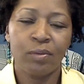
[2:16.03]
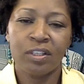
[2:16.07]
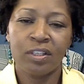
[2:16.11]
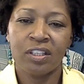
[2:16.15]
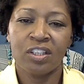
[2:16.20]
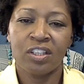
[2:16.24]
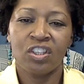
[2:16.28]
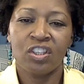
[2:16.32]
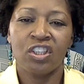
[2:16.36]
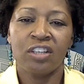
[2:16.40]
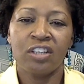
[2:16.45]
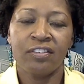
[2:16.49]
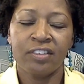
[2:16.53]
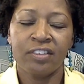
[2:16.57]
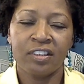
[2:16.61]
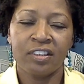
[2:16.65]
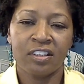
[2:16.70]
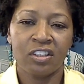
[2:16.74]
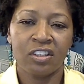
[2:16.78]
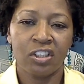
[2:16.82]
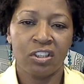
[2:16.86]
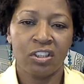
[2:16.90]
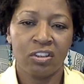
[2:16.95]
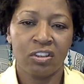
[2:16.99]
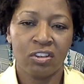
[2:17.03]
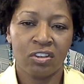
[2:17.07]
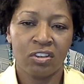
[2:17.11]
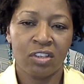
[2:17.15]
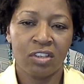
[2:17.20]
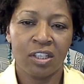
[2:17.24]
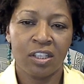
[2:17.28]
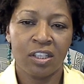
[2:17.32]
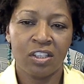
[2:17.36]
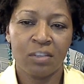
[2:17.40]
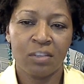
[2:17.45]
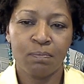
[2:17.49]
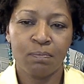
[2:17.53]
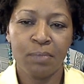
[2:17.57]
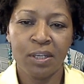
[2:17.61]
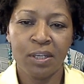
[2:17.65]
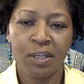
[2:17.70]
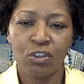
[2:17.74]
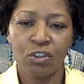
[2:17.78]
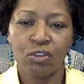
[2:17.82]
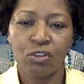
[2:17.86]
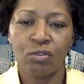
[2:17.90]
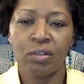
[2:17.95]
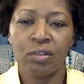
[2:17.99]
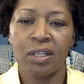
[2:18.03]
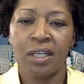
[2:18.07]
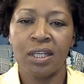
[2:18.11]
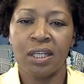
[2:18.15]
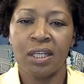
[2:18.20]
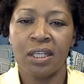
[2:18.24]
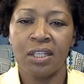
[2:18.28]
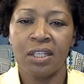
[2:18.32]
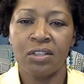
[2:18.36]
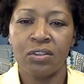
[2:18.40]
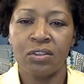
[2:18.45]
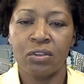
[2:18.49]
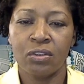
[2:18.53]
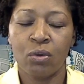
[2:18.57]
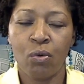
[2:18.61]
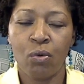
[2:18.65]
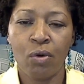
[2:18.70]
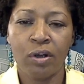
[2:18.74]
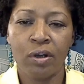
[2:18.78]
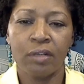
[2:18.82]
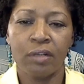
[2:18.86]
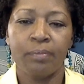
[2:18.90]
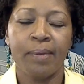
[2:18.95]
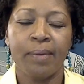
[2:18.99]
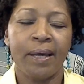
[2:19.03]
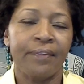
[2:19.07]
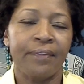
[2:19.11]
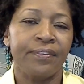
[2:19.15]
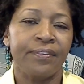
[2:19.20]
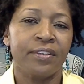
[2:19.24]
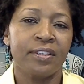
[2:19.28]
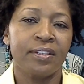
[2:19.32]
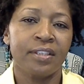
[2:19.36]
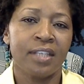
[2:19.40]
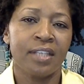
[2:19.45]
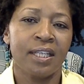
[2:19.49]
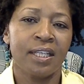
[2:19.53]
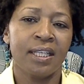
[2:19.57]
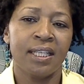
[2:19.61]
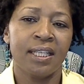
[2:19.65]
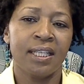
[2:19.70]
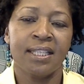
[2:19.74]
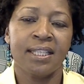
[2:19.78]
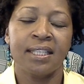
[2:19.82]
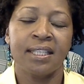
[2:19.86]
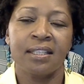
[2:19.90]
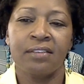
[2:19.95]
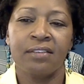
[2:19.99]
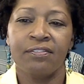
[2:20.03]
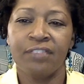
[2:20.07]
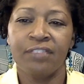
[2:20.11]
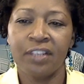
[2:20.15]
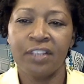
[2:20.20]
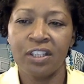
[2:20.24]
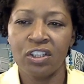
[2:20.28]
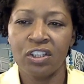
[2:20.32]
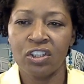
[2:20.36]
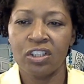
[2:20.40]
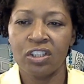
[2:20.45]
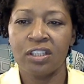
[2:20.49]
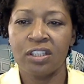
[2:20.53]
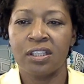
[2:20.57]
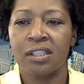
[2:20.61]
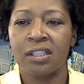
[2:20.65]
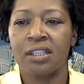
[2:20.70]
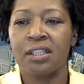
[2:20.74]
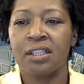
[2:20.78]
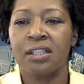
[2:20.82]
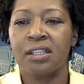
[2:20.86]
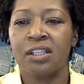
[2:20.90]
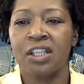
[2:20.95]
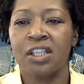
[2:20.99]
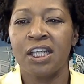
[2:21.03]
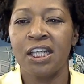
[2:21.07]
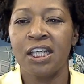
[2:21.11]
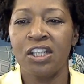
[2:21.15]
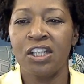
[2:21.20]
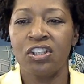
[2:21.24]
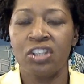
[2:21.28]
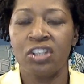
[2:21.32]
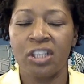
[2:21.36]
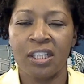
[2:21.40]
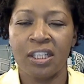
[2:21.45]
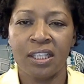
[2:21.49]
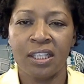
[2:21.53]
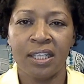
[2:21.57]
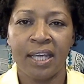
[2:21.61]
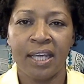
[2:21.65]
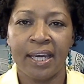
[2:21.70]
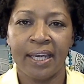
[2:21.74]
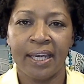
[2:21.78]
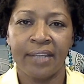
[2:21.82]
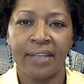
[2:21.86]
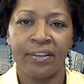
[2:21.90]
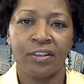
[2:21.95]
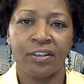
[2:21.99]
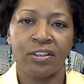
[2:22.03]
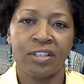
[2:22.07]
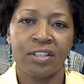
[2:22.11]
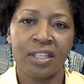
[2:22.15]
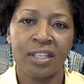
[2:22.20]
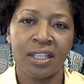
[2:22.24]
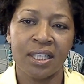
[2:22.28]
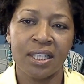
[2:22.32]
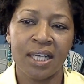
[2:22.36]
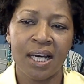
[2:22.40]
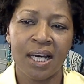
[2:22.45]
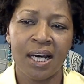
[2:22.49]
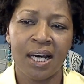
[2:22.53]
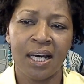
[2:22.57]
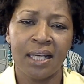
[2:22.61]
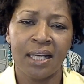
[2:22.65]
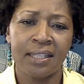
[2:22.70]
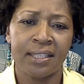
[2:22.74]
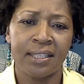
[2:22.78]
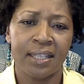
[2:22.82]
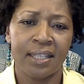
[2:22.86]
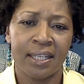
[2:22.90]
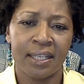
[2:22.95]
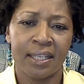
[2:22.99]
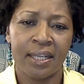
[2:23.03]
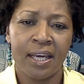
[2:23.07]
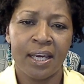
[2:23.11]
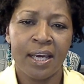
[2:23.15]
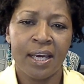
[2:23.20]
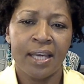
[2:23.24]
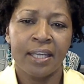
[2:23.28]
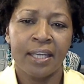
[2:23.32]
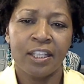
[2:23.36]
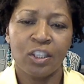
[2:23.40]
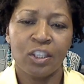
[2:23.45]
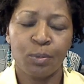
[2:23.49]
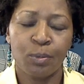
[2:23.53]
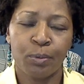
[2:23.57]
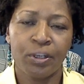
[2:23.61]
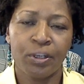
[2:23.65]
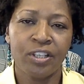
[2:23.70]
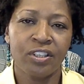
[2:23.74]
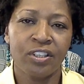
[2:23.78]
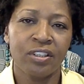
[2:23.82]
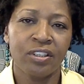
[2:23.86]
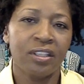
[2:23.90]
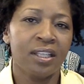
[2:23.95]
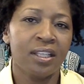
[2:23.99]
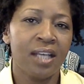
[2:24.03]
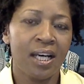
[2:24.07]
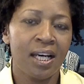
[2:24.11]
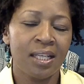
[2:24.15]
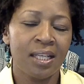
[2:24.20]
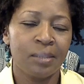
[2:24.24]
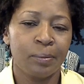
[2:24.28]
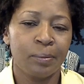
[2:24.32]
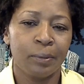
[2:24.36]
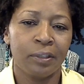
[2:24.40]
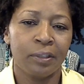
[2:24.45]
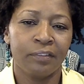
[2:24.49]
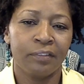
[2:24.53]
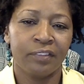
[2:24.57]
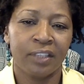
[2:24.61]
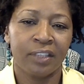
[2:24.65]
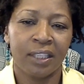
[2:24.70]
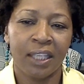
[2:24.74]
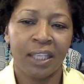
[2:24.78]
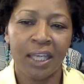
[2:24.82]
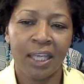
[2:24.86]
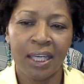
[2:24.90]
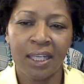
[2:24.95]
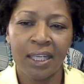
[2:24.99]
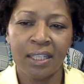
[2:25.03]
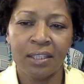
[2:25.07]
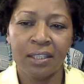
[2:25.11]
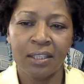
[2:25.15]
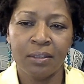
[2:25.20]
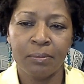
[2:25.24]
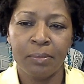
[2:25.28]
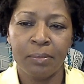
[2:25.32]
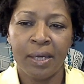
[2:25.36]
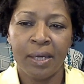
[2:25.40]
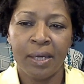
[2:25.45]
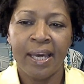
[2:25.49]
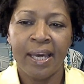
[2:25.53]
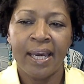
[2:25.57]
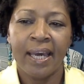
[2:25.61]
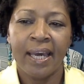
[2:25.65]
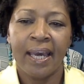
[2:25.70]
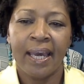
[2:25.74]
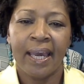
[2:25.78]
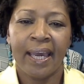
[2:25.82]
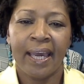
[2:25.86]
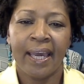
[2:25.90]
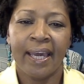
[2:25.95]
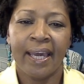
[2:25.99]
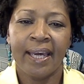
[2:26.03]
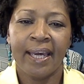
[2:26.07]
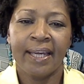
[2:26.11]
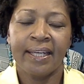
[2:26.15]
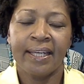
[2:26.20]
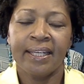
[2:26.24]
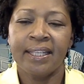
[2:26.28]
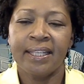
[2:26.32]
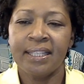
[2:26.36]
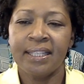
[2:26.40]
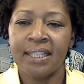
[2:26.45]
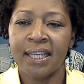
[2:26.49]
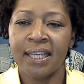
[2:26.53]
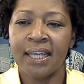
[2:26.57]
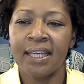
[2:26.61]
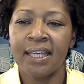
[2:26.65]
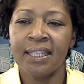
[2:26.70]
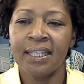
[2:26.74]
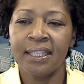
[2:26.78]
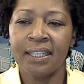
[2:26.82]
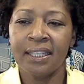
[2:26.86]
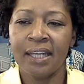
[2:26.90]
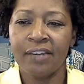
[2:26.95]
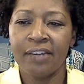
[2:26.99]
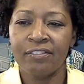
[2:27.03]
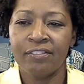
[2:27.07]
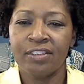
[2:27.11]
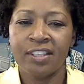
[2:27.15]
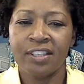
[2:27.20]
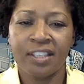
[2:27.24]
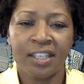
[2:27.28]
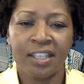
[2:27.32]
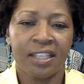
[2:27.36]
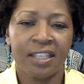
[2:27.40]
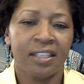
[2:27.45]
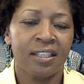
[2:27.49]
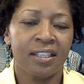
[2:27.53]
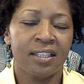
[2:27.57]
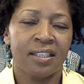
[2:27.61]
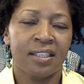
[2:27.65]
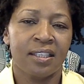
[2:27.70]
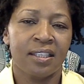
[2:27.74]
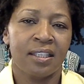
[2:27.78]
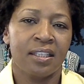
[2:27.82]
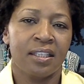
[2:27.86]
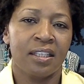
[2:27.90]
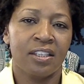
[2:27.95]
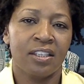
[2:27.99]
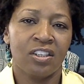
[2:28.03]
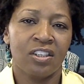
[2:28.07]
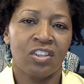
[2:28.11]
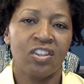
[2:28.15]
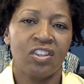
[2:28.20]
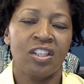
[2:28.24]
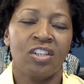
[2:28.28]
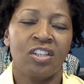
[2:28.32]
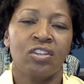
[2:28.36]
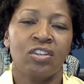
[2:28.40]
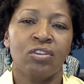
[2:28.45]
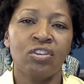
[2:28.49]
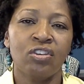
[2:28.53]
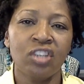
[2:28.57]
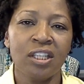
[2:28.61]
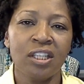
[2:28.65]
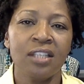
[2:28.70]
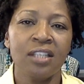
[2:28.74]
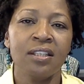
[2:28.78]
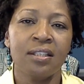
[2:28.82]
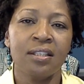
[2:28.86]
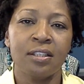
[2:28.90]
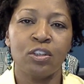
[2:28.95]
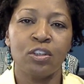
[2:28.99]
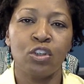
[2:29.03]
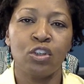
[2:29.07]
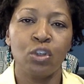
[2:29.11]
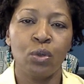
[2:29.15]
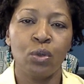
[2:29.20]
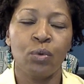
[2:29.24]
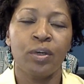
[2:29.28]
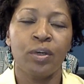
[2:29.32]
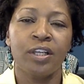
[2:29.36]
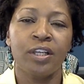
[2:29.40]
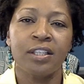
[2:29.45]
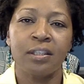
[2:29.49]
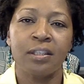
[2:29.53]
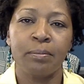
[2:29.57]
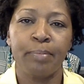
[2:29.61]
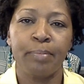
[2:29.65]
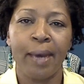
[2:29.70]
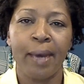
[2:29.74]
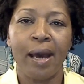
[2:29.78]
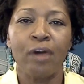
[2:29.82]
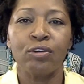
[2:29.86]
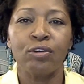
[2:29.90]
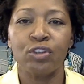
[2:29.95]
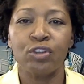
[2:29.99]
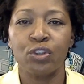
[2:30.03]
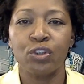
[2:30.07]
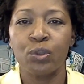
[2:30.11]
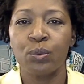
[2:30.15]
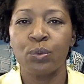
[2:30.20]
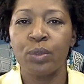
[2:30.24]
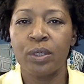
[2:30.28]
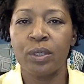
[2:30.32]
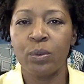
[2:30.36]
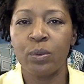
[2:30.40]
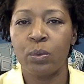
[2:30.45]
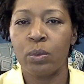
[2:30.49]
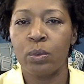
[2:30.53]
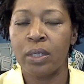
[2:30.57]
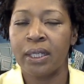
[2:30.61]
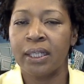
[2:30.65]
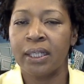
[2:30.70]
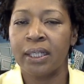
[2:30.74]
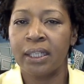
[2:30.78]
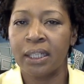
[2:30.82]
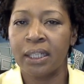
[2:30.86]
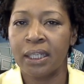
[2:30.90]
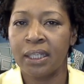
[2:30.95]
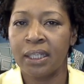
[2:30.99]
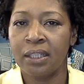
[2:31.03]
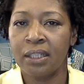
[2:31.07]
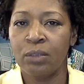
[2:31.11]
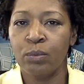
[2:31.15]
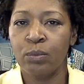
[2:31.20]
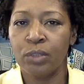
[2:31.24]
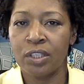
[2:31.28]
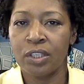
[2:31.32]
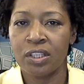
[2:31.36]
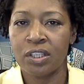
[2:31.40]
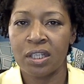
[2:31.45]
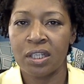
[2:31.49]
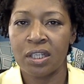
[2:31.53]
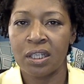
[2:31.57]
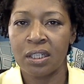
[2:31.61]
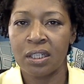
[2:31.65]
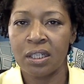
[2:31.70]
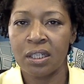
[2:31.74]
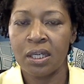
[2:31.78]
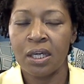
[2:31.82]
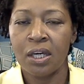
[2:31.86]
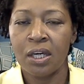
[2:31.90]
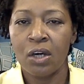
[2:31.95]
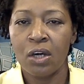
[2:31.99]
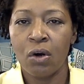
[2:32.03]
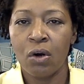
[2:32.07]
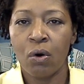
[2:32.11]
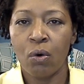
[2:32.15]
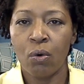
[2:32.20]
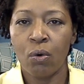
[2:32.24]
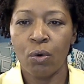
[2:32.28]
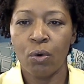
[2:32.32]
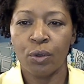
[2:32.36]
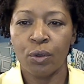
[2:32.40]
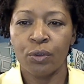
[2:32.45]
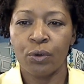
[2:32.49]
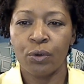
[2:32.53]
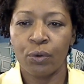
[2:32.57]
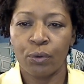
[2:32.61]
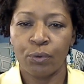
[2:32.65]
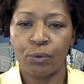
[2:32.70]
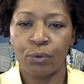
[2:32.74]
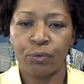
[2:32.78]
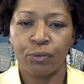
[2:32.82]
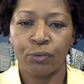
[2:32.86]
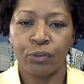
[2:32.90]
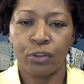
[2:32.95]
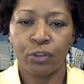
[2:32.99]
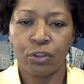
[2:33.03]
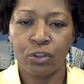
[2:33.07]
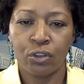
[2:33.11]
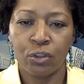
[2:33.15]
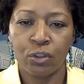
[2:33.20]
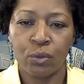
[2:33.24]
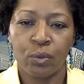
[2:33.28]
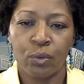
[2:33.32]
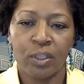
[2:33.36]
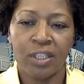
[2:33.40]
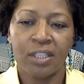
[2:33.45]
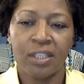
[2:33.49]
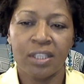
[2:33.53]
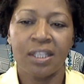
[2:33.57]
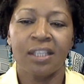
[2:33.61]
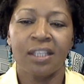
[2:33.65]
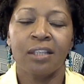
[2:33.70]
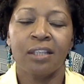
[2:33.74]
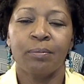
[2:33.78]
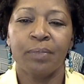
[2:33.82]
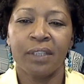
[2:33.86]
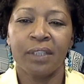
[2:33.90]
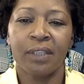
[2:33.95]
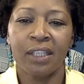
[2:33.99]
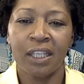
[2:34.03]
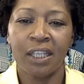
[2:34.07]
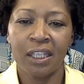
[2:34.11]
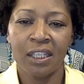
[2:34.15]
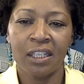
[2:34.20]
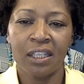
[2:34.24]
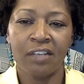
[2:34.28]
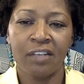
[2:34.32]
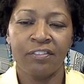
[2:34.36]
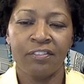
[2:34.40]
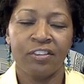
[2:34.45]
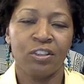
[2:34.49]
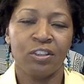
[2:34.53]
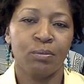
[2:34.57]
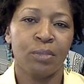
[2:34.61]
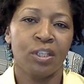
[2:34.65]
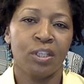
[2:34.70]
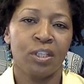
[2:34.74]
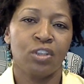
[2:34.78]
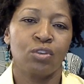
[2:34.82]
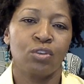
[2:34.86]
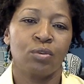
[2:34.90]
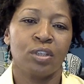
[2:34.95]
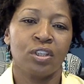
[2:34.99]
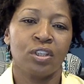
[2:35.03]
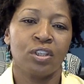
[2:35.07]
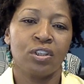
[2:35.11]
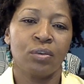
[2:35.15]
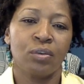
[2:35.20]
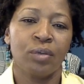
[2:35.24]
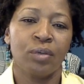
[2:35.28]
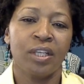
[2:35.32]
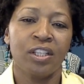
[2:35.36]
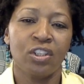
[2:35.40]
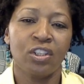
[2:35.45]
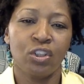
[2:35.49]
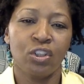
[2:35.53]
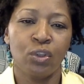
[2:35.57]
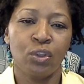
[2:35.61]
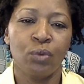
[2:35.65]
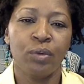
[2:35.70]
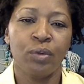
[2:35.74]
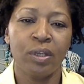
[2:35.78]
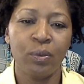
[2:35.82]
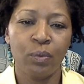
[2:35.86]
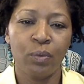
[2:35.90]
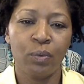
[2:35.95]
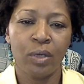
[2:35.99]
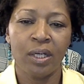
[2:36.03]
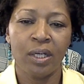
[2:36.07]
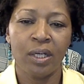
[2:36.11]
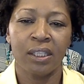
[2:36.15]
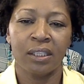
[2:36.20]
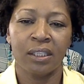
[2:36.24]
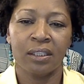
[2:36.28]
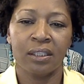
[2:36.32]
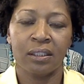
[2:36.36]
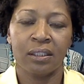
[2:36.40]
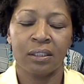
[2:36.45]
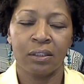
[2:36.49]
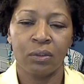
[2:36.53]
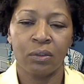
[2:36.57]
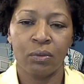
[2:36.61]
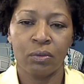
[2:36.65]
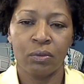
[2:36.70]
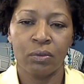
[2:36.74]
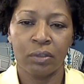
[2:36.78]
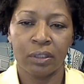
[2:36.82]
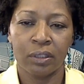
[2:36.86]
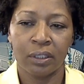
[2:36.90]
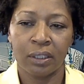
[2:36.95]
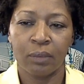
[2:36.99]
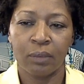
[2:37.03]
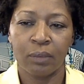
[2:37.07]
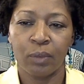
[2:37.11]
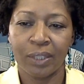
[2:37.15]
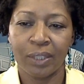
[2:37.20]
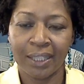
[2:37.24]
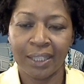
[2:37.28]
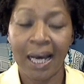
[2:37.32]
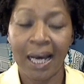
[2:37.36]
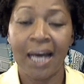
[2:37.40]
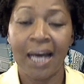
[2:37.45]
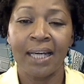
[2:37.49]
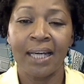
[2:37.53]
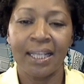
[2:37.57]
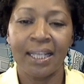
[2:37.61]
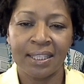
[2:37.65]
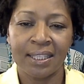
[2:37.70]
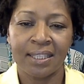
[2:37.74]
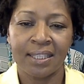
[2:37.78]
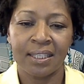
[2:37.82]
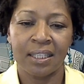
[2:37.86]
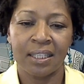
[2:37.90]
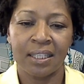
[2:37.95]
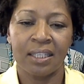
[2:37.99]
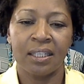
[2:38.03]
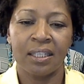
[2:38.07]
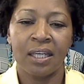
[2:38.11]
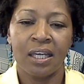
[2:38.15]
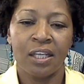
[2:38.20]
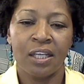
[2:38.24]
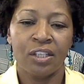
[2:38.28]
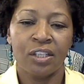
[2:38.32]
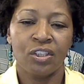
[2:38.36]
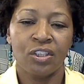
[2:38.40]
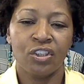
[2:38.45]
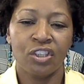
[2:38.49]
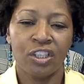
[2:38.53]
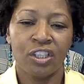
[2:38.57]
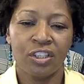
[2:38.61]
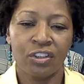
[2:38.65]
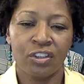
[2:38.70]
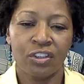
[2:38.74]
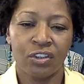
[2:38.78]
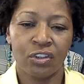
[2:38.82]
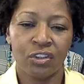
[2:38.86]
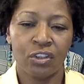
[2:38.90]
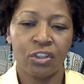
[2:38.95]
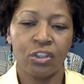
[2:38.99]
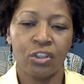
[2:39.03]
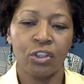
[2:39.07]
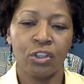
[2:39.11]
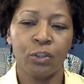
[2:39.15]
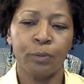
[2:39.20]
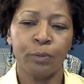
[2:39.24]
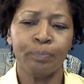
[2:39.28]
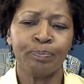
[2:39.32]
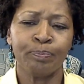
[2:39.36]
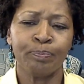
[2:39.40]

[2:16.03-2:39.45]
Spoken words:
We see Jesus in his ministry. He's going about the cities and the villages and his teaching and their synagogues, and he's preaching the gospel of the kingdom, and he's healing every sickness and disease. So Jesus is about doing what he was sent on earth to do. He's at the beginning of his ministry, and so he's doing what the Lord, what God has sent Jesus to do.